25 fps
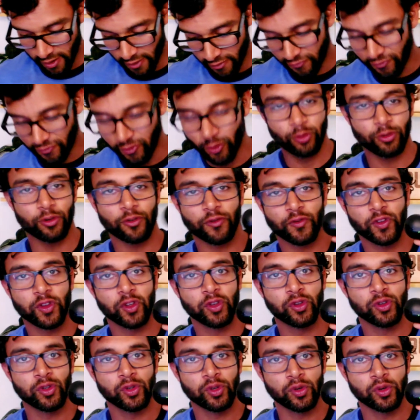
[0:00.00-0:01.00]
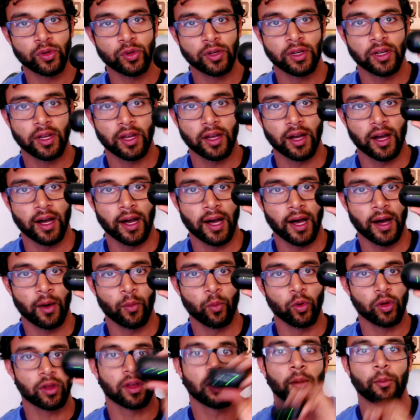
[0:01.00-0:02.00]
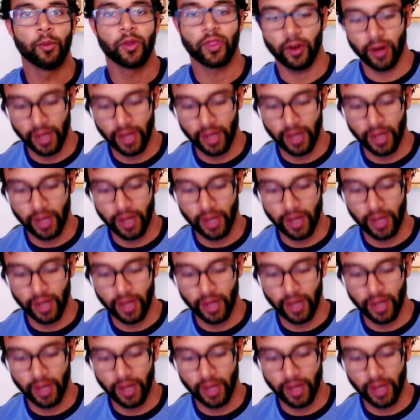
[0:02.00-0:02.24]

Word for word: Full review will come with